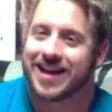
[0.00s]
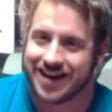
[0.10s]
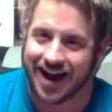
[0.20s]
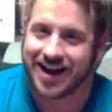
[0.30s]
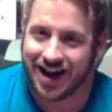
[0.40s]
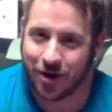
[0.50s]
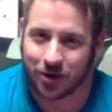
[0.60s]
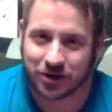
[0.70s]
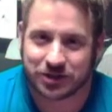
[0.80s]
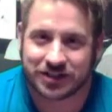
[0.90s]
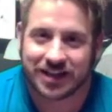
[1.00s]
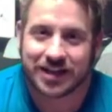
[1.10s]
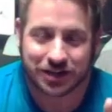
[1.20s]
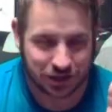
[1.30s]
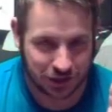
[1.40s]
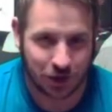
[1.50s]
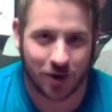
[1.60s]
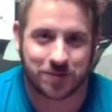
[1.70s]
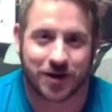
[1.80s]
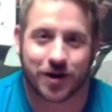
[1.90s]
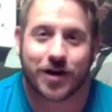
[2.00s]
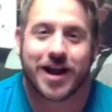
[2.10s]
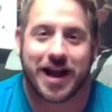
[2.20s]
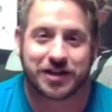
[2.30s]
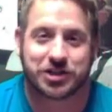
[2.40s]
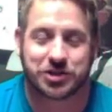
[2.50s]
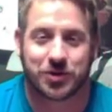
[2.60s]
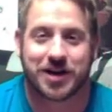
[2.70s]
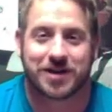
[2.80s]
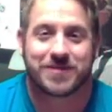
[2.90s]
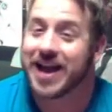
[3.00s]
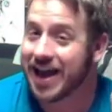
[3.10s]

9 hours to go up there and stream,